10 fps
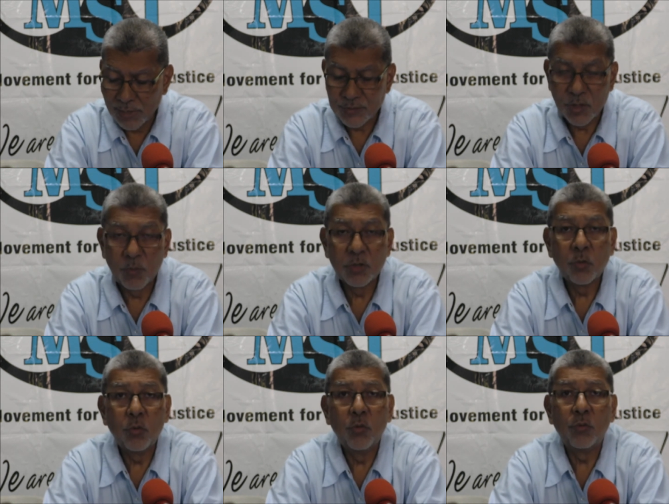As someone
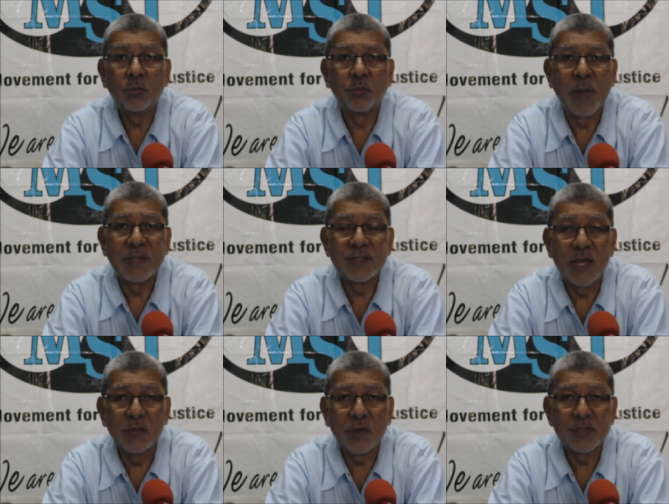who
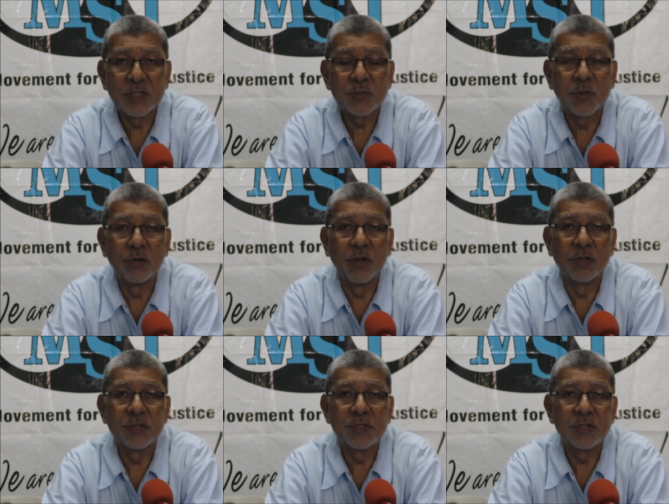myself has
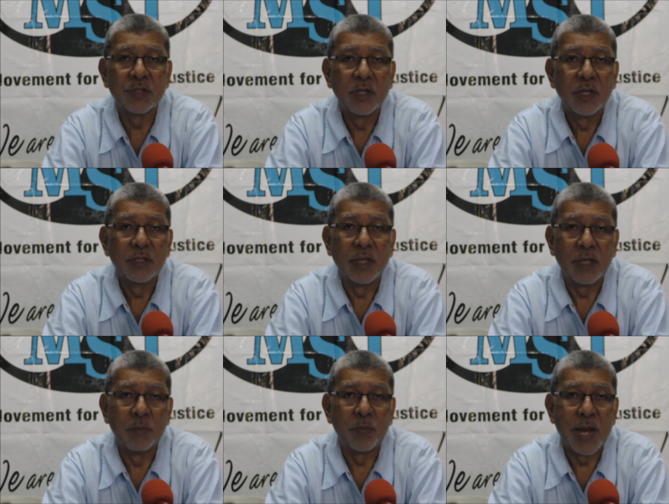experienced
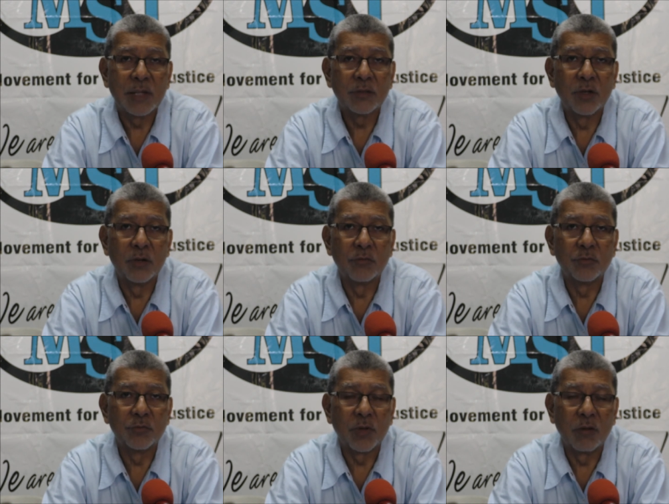the impact of
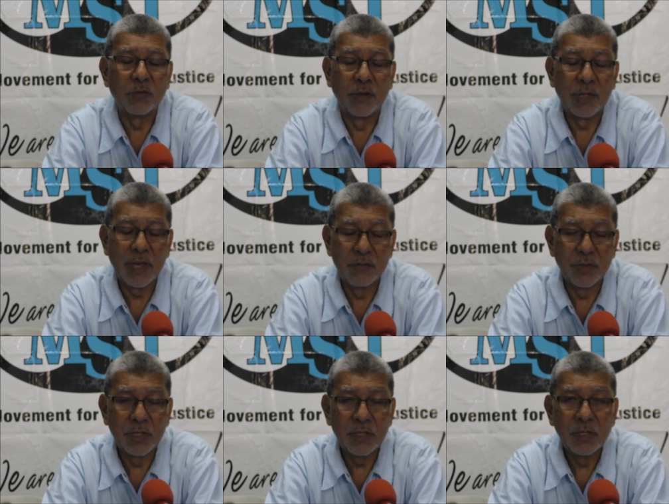a very
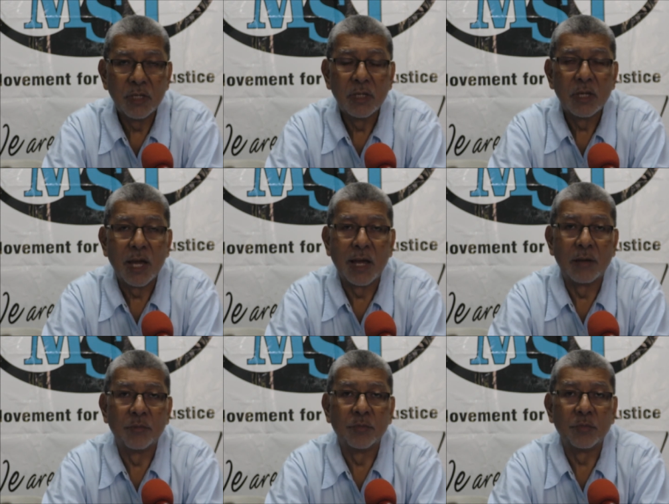heavy
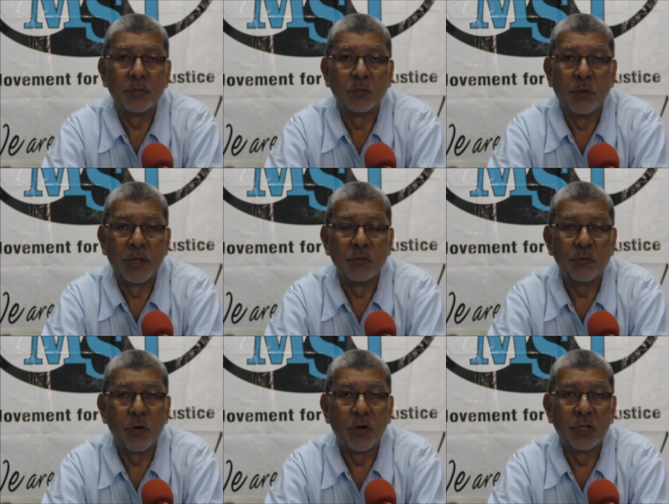um,
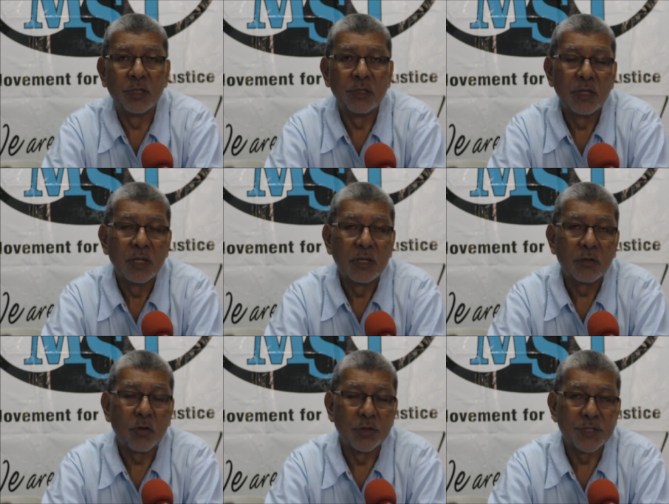rainfall
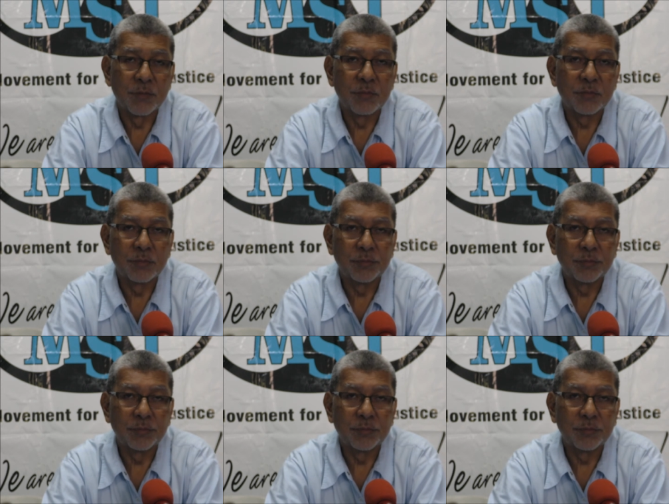causing